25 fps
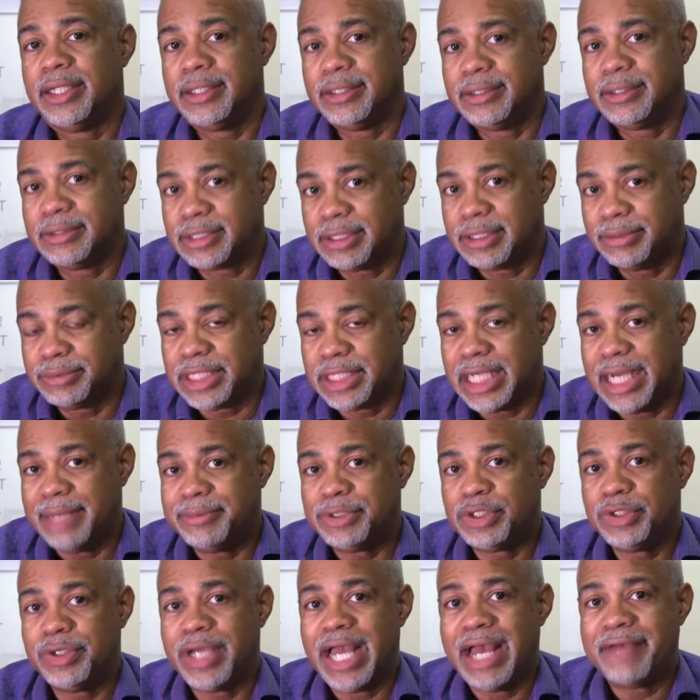Sometimes
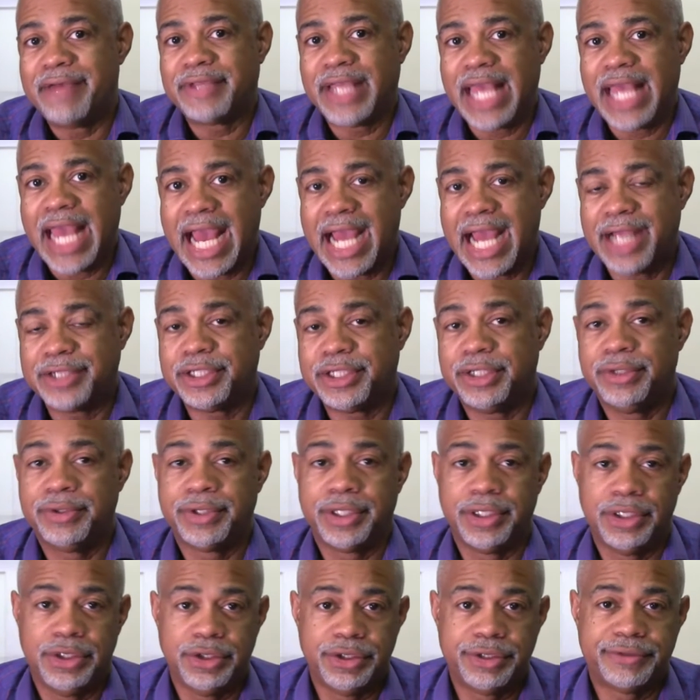you have cash that you're going
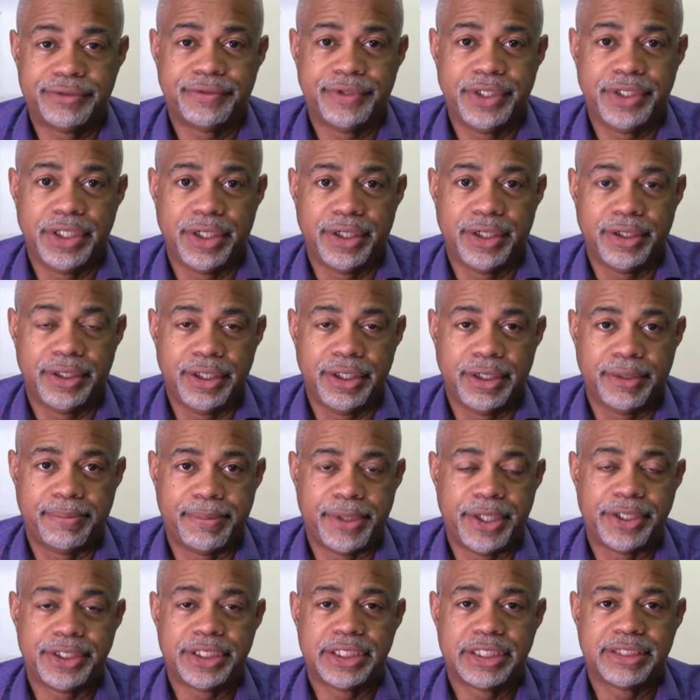to use for your
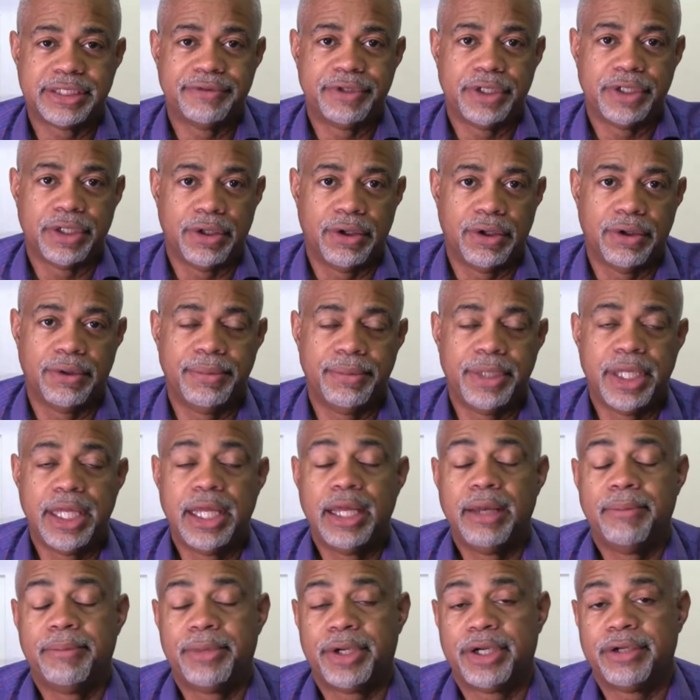purchase of your home.
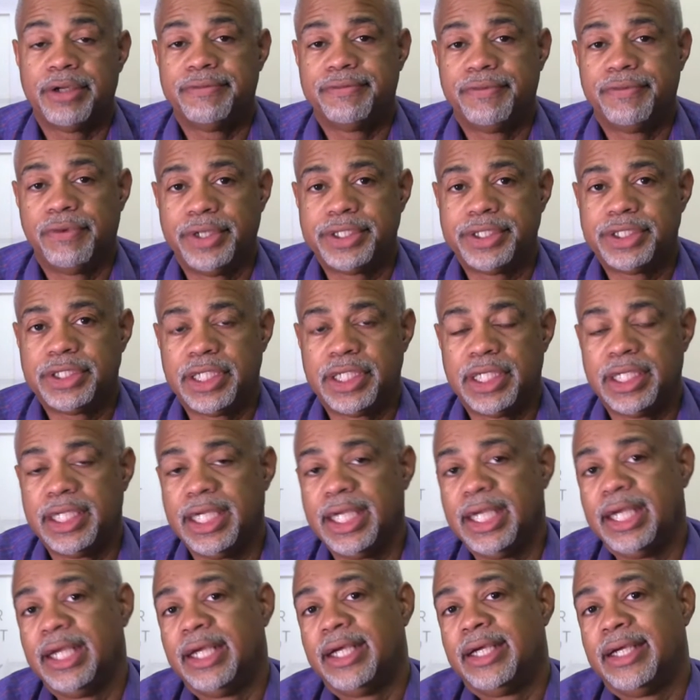But
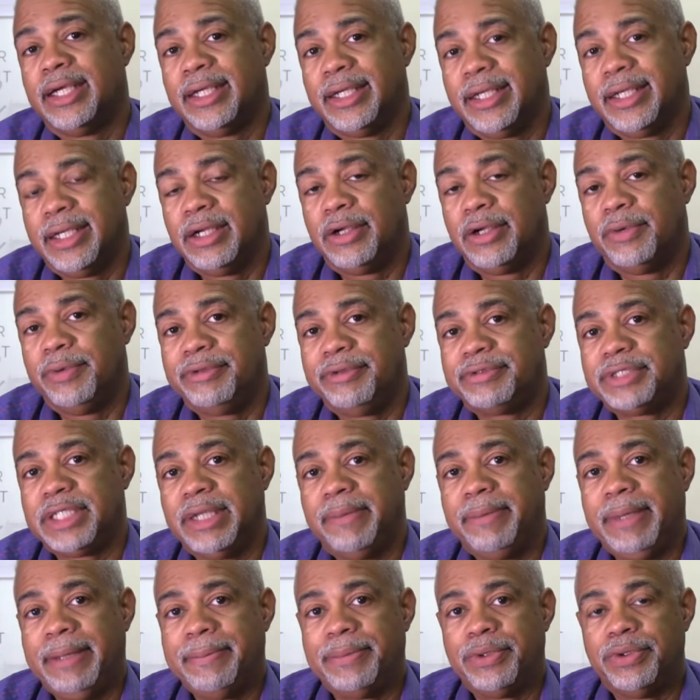unfortunately, we've seen
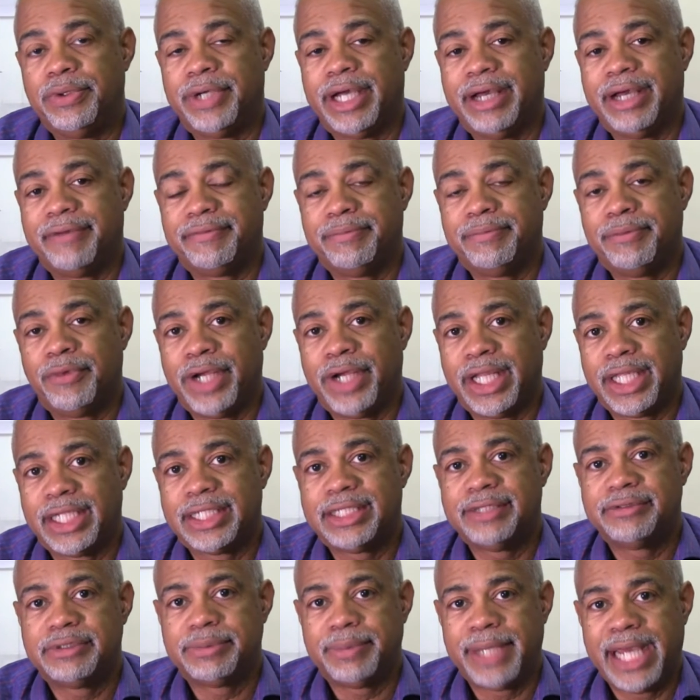people who have
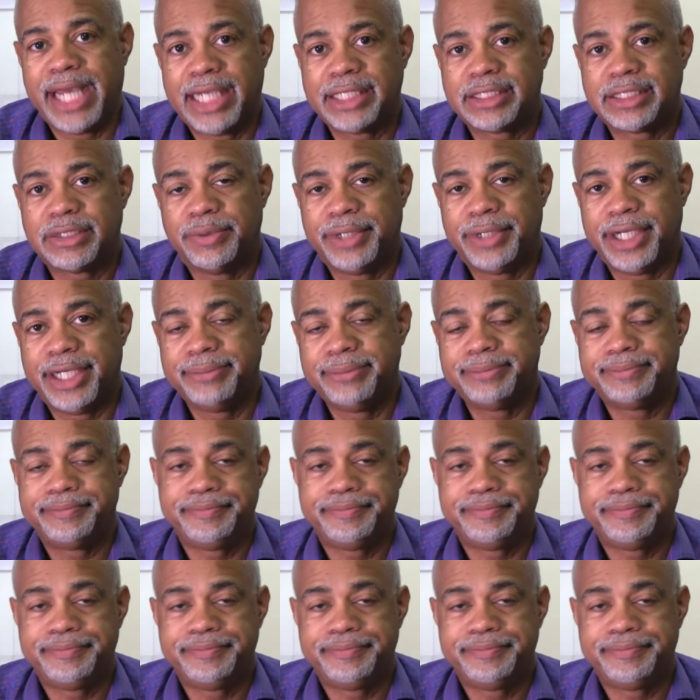relatives pass away.